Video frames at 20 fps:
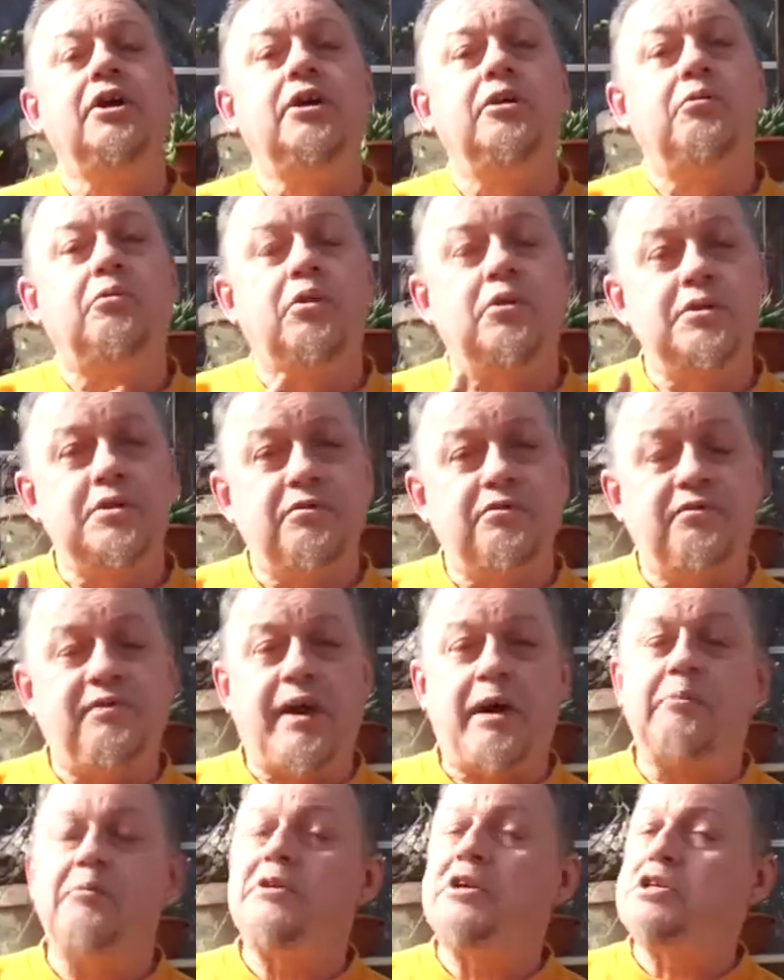one of the
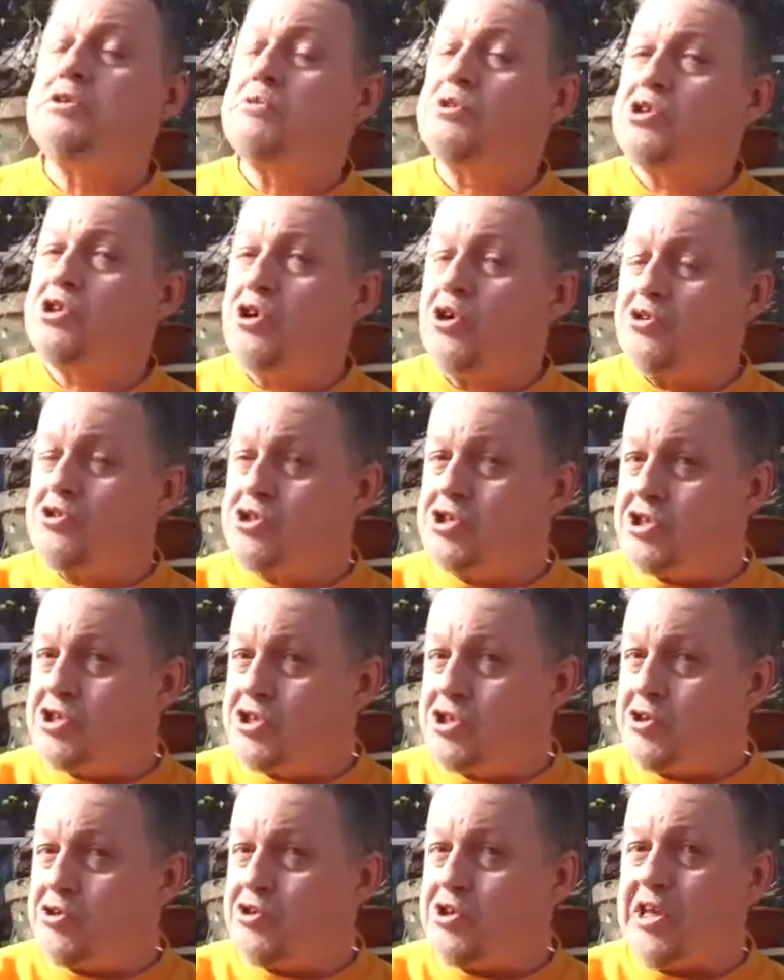families which
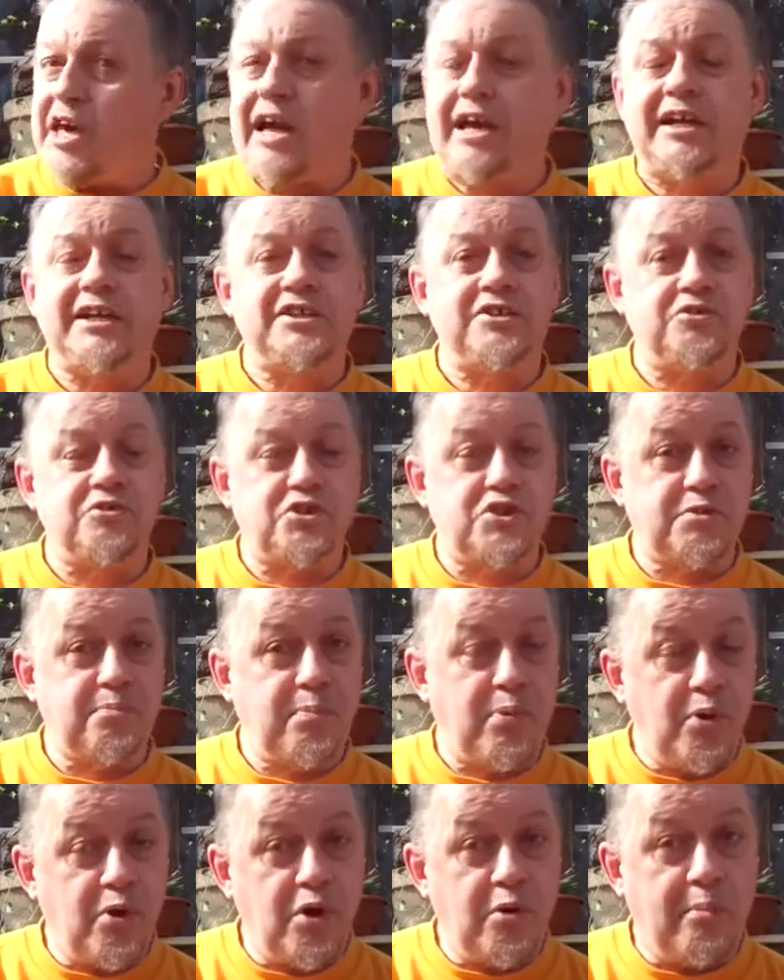constitute the
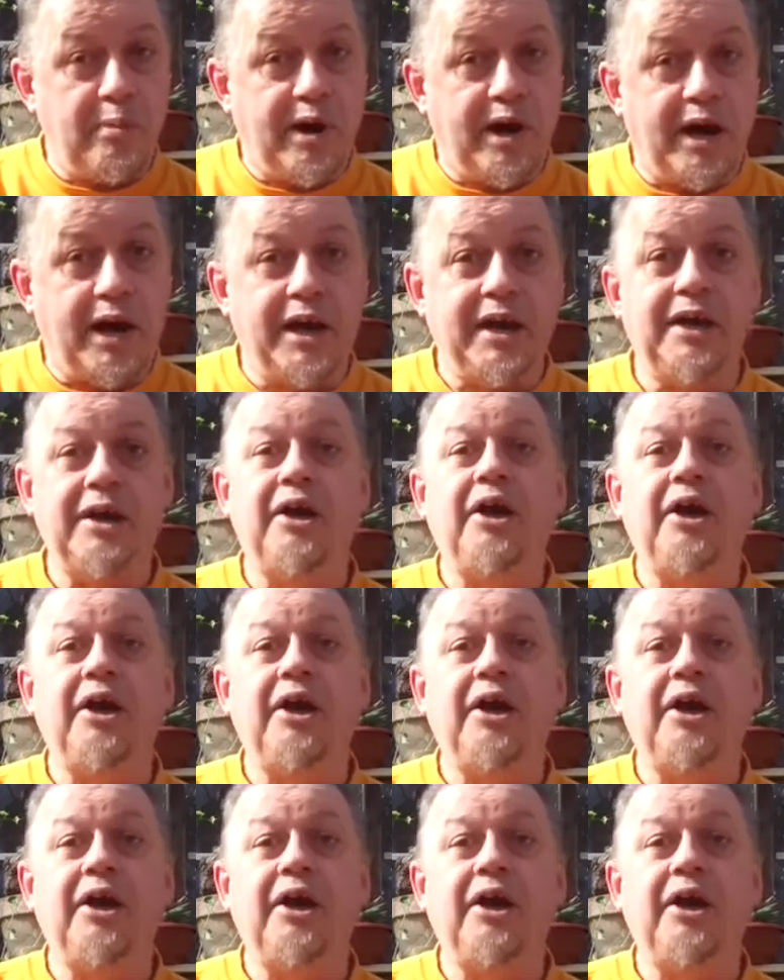angiospermae